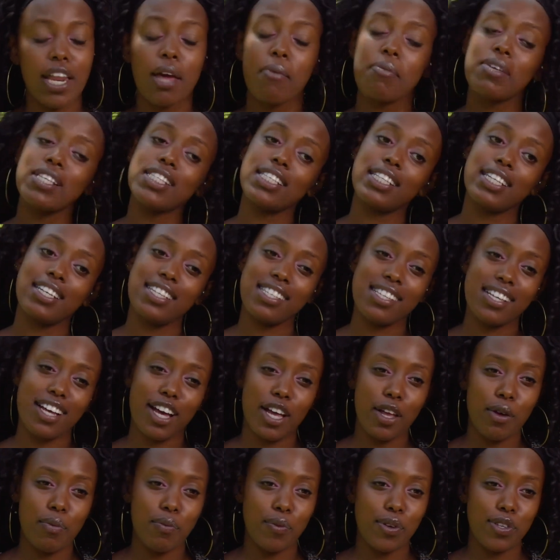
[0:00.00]
name is
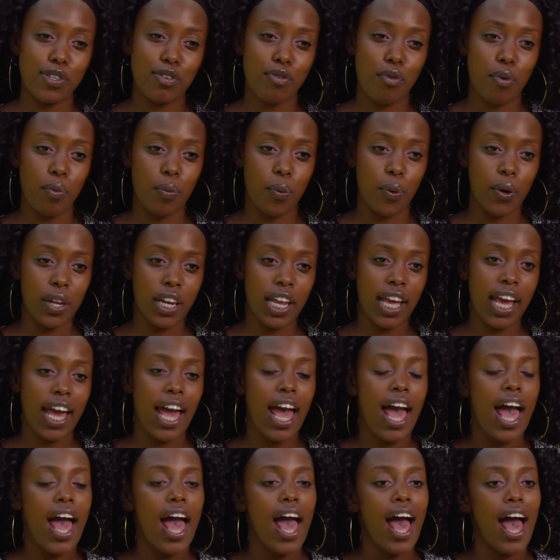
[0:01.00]
Lisa Kanyomozi-Rubwoni,
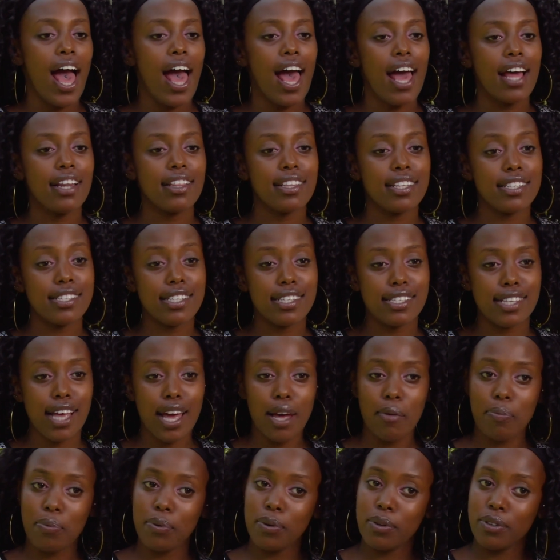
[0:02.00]
and this is
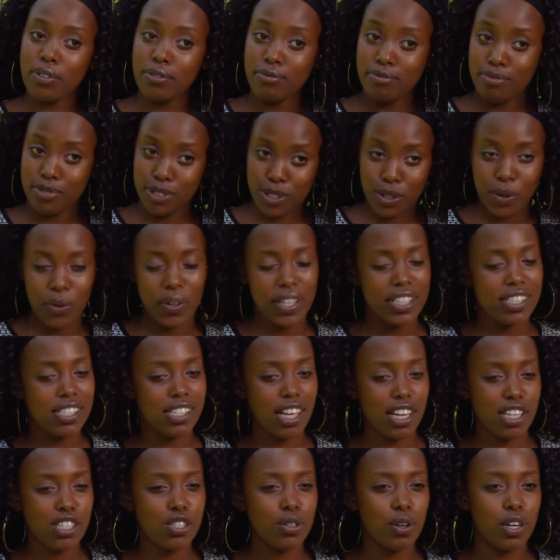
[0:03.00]
April, so it's
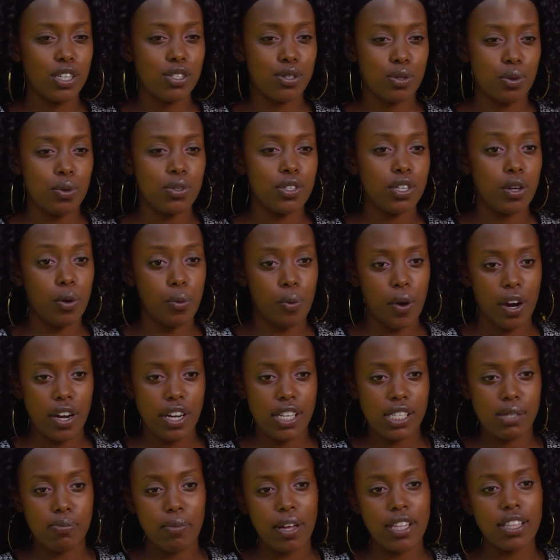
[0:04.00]
Sexual Assault
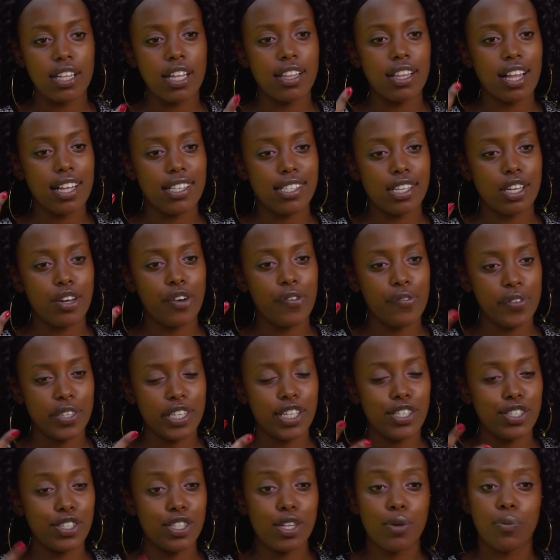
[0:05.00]
Awareness Month, and that's a
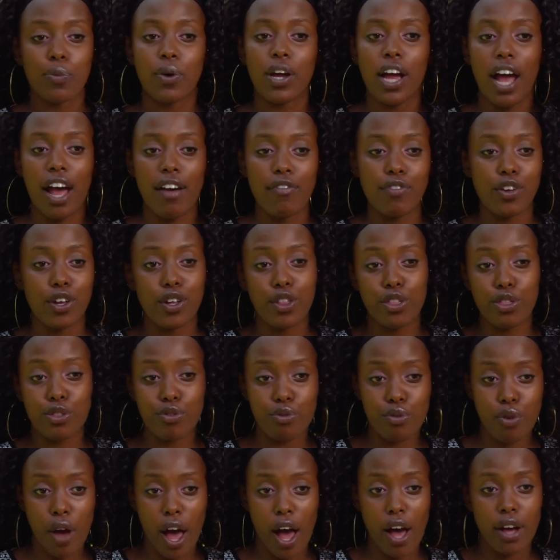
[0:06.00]
conversation that we're having
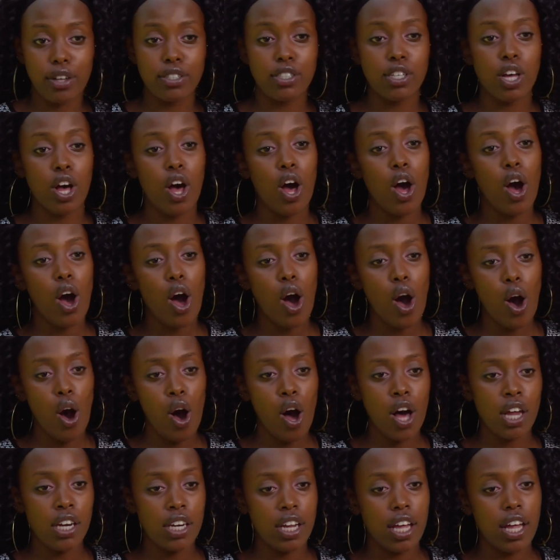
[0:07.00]
throughout
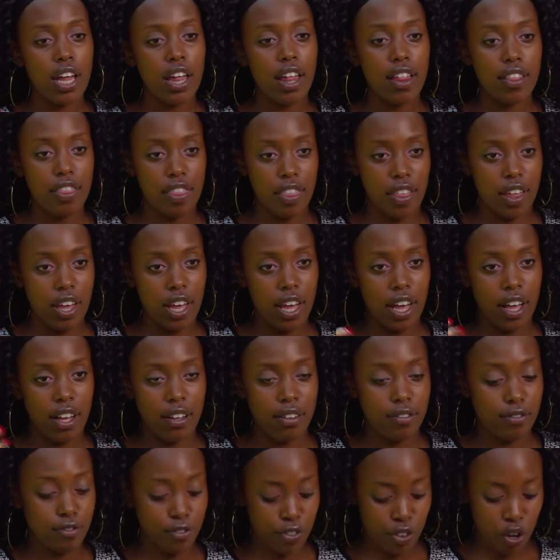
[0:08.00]
on the
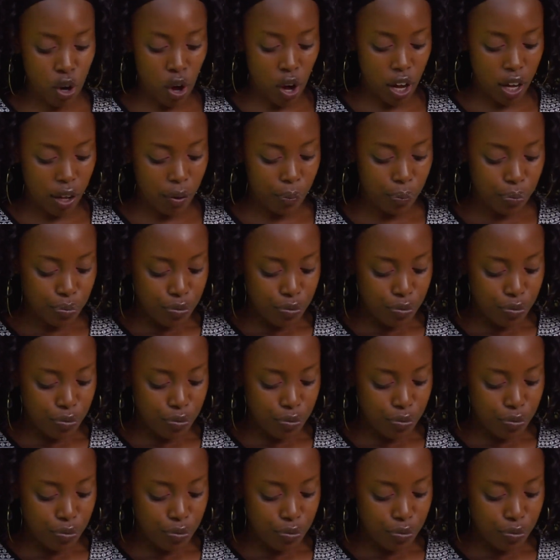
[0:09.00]
vlog.